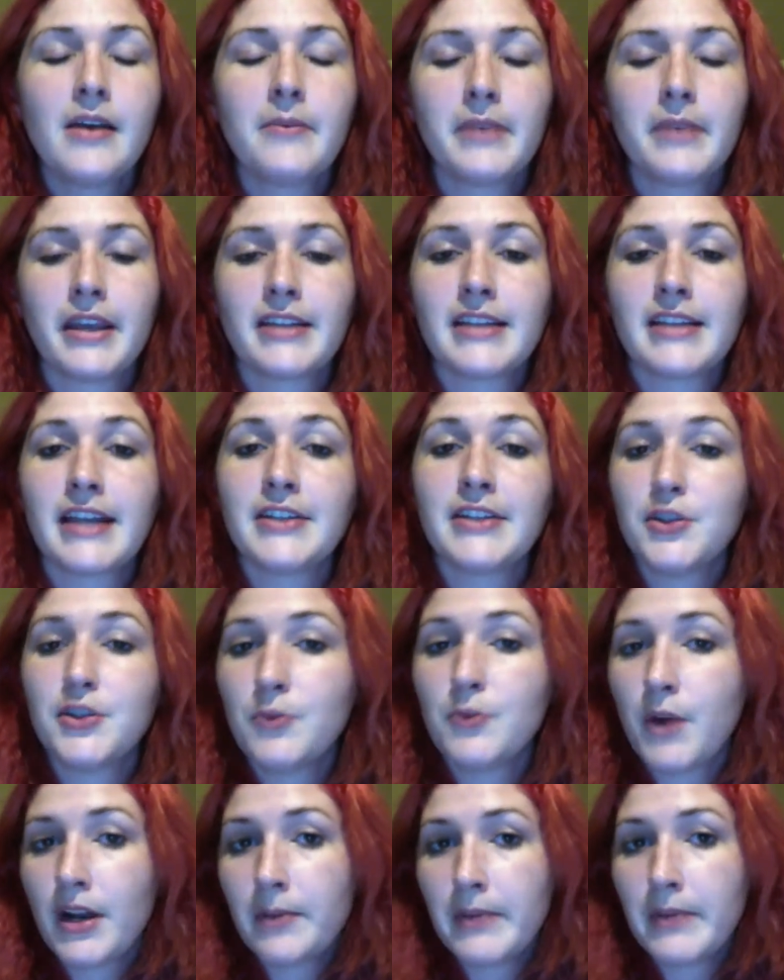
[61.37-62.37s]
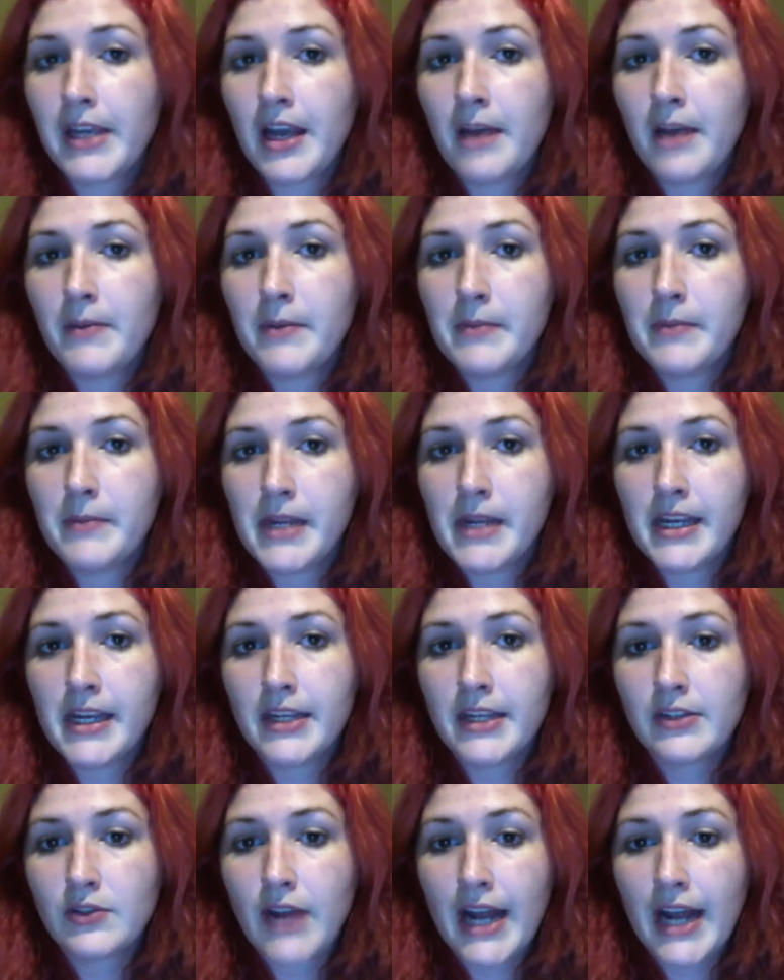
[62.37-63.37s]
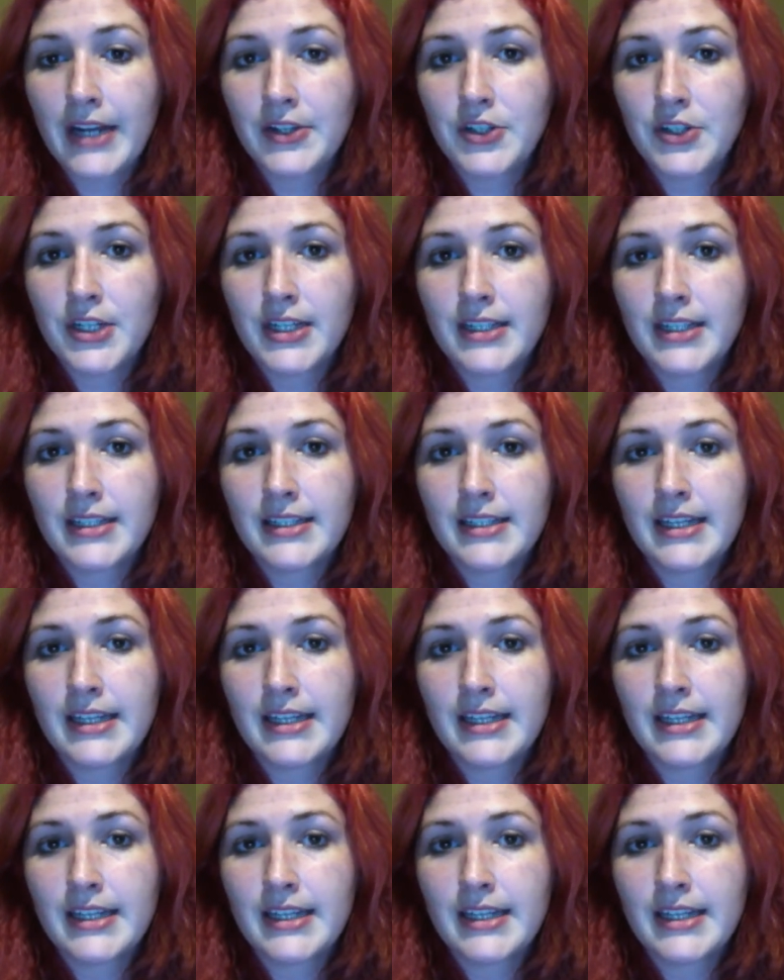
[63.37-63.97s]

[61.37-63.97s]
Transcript: because I do want to become a media strategist,